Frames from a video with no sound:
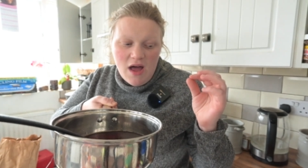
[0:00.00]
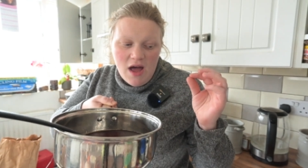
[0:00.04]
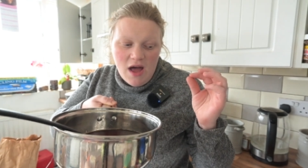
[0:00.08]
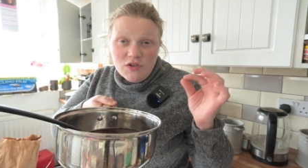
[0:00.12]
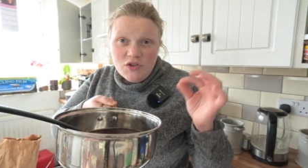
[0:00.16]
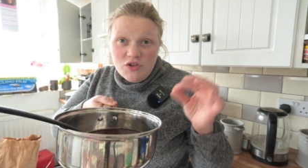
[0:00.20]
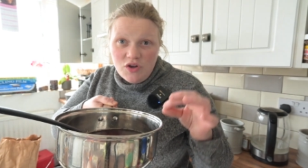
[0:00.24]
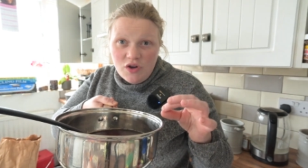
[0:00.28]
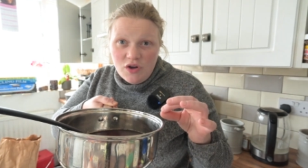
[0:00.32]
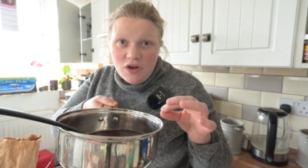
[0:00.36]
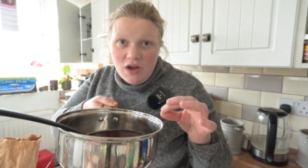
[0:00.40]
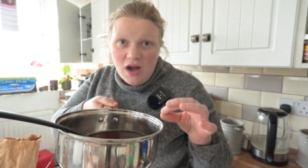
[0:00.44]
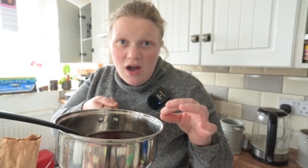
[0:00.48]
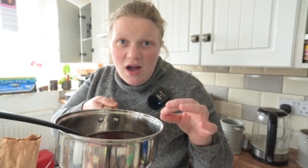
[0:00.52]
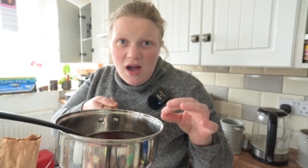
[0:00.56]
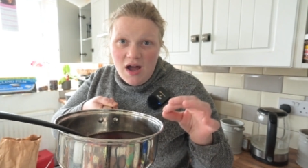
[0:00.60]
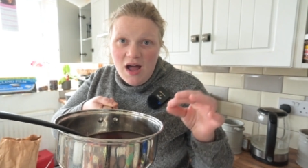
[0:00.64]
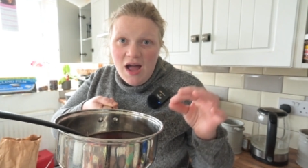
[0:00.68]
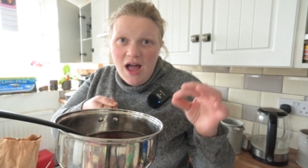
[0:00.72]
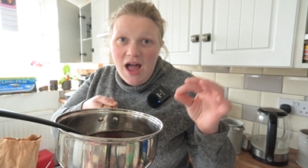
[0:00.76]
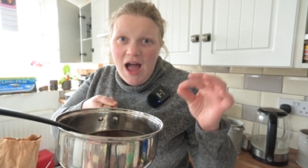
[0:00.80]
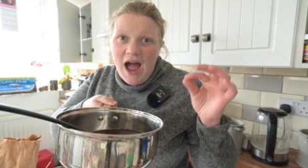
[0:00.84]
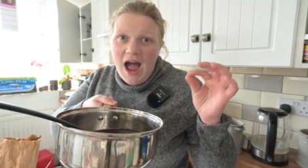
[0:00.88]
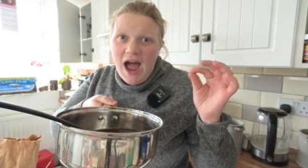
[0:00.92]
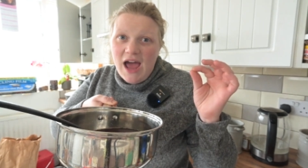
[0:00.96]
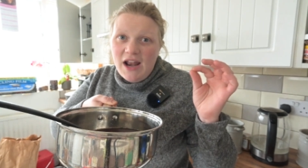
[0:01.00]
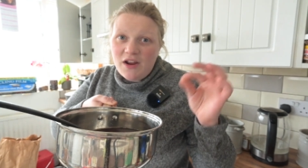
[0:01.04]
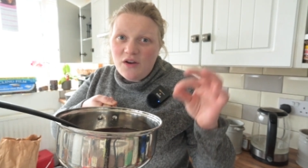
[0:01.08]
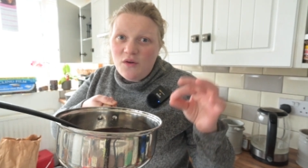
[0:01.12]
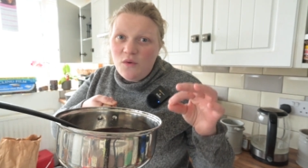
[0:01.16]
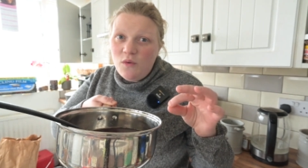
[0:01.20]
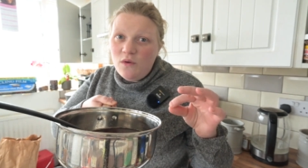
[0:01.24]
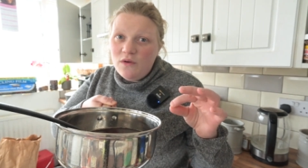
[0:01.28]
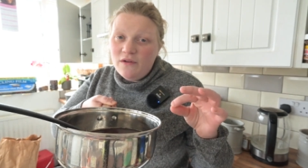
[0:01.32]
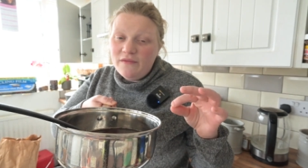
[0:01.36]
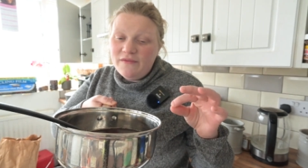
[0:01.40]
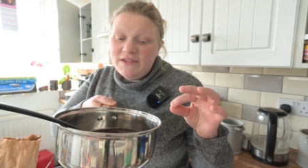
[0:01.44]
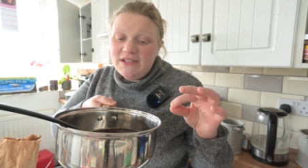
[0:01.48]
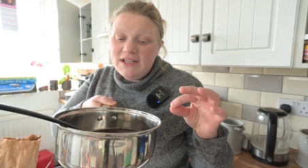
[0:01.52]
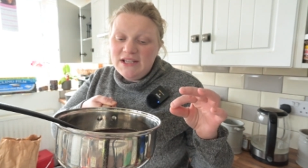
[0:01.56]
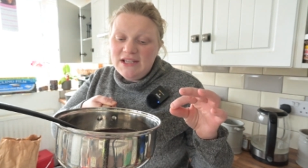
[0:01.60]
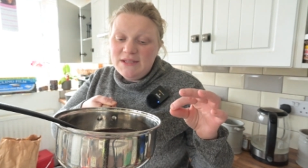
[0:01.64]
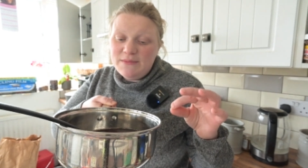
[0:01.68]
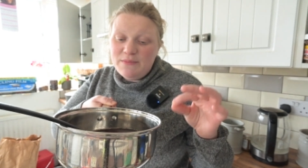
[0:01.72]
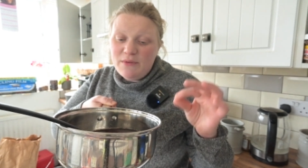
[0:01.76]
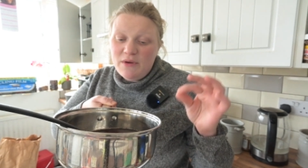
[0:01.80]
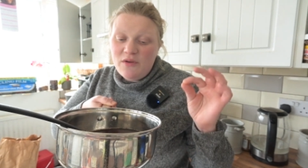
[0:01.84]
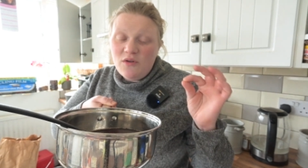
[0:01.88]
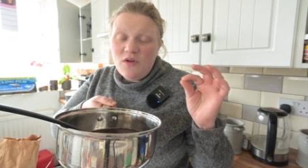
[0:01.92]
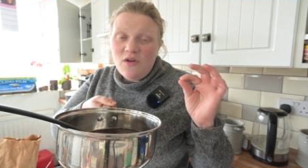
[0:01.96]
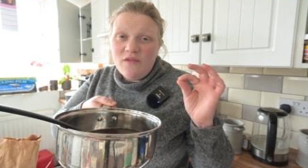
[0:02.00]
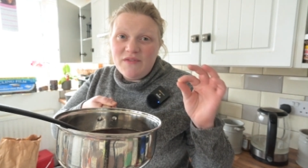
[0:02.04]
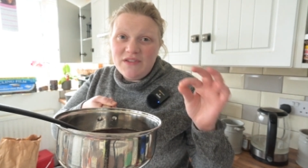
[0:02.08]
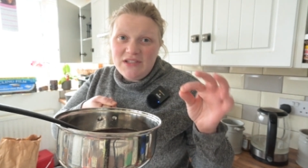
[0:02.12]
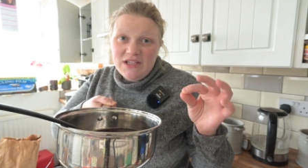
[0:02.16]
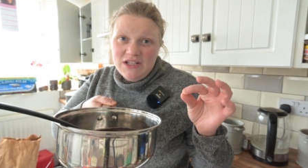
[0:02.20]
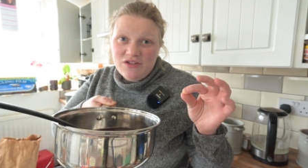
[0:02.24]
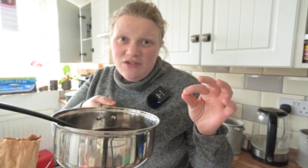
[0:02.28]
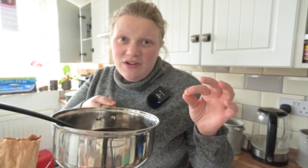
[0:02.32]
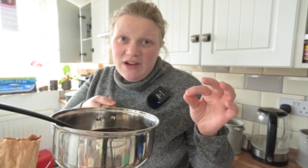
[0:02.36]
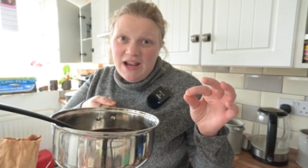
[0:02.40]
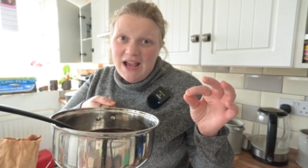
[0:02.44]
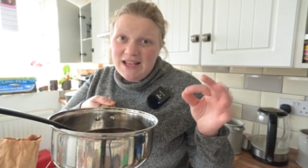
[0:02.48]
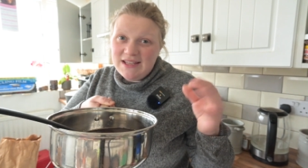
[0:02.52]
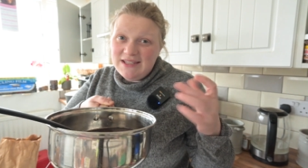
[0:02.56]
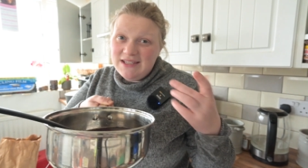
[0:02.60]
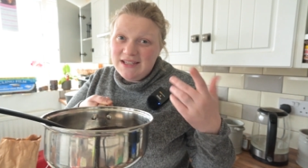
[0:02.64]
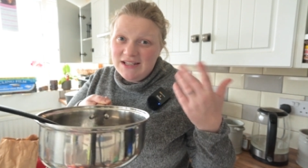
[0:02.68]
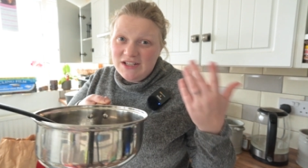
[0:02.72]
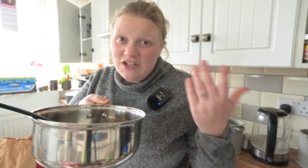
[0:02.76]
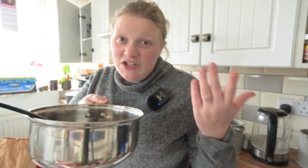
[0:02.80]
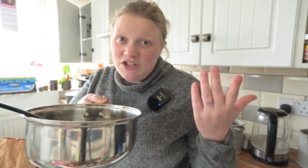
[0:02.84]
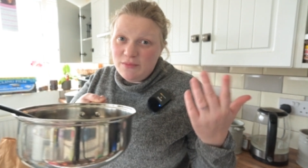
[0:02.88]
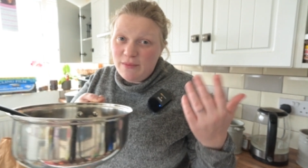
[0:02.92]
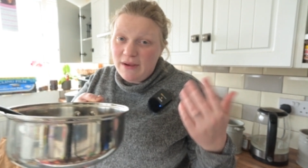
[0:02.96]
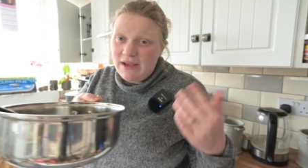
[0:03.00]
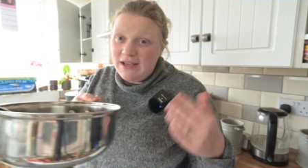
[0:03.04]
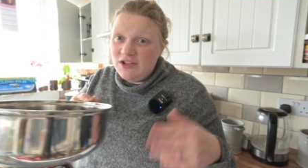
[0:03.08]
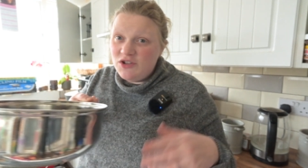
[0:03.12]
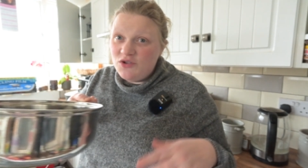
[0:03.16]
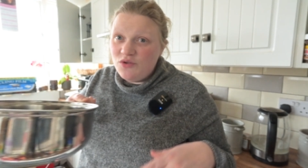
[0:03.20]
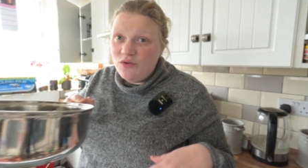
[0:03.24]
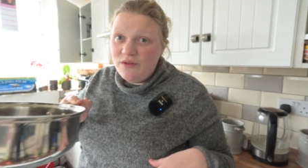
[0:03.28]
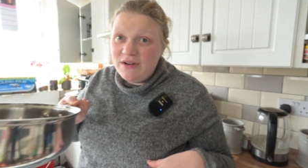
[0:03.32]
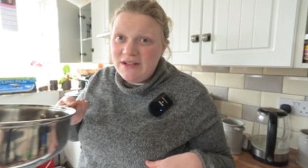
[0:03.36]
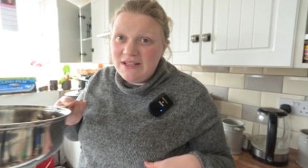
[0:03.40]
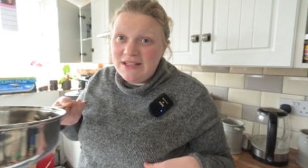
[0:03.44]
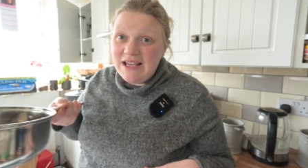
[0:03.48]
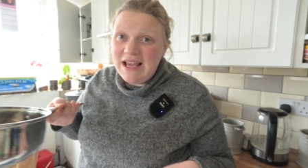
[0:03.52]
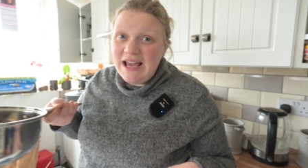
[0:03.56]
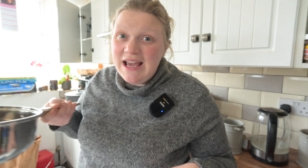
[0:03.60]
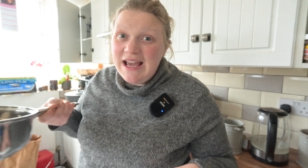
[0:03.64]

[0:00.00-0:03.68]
sugar and 1/4 teaspoon of citric acid just to make sure it's